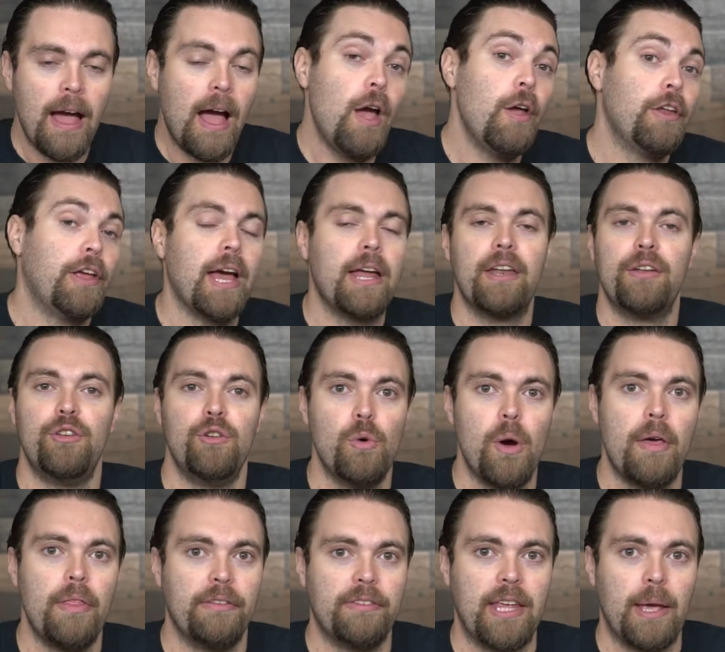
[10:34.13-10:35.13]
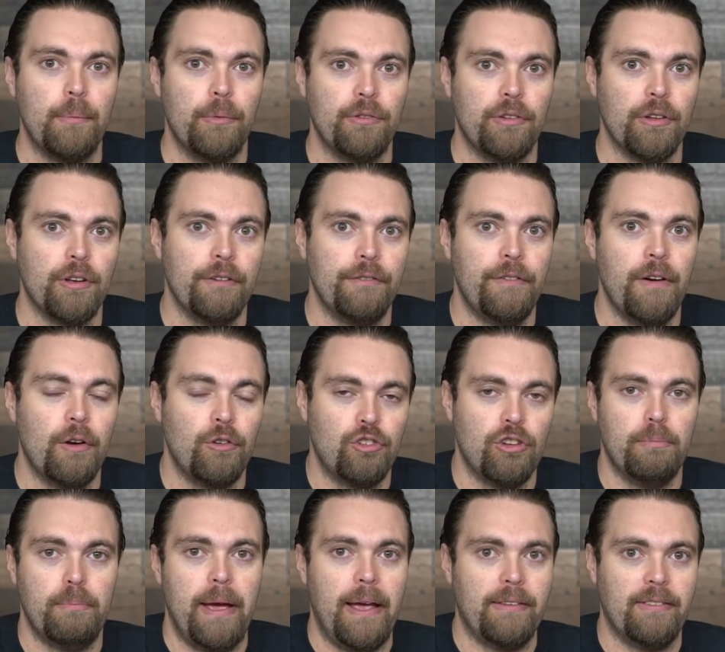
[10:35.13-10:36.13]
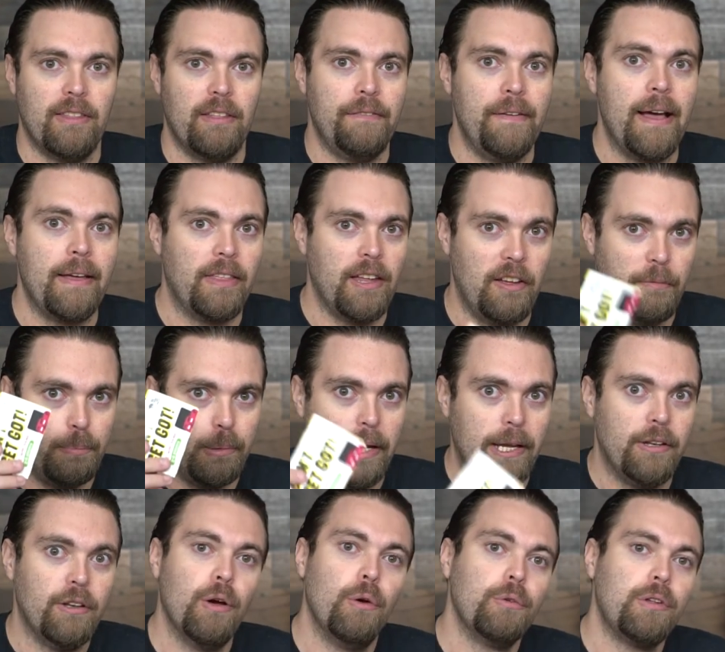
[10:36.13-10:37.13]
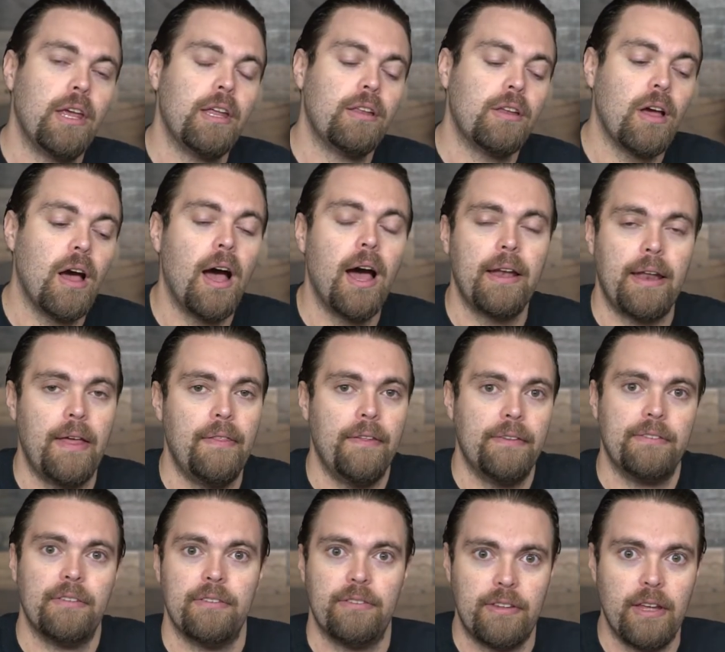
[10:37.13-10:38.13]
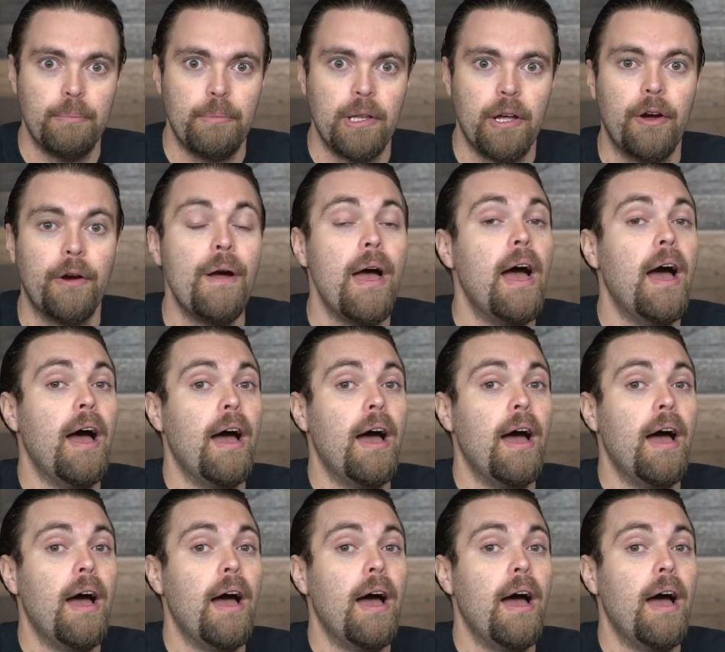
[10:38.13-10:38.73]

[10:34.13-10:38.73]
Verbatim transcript: I kind of knew how this game was going to function based on the fact that I played Don't Get Got, and this is similar.